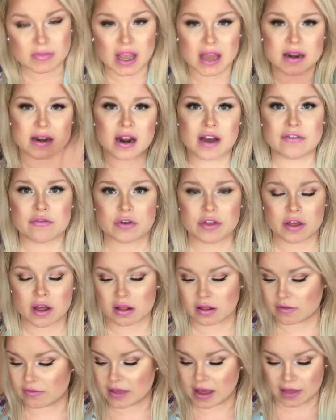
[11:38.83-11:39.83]
enough with
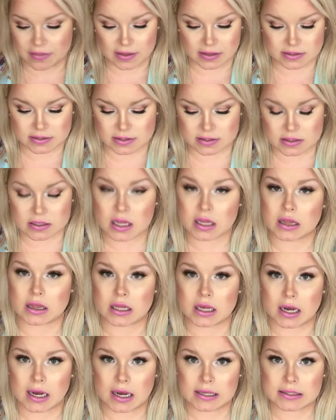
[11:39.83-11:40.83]
all of that. That's a
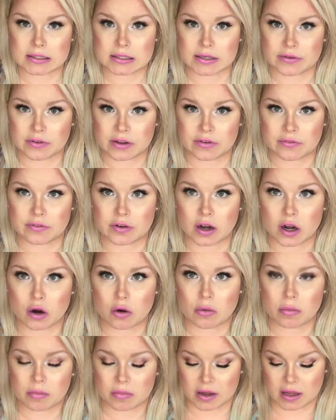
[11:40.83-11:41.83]
lot of
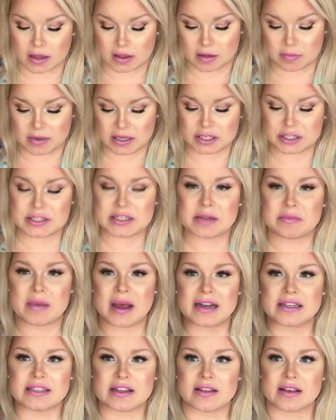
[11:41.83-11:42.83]
info. Uh, let me just get
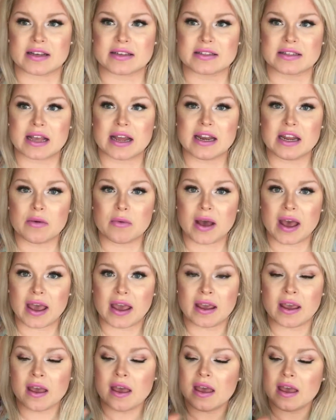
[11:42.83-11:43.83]
back to this.
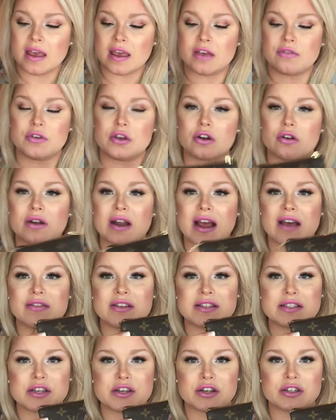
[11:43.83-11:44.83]
Anyway, if you don't have
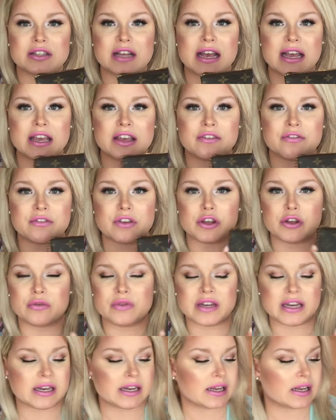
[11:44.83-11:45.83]
this in your life, you
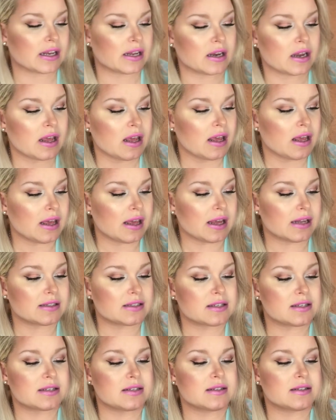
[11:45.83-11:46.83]
need it.
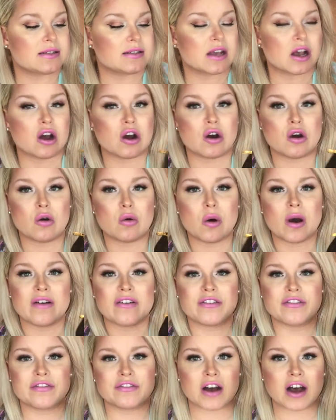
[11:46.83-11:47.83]
It's so
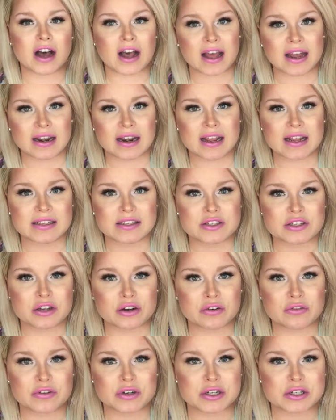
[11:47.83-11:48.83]
fun, it's
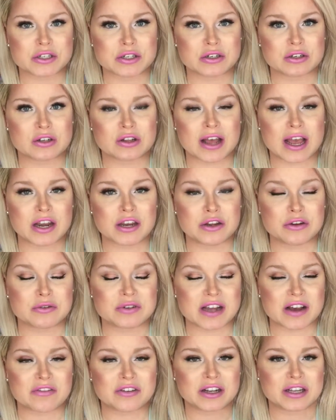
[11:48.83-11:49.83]
so versatile, and you
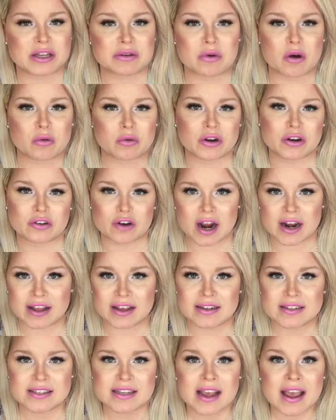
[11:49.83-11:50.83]
definitely won't regret
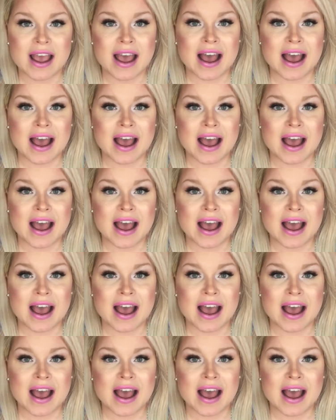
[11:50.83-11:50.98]
it.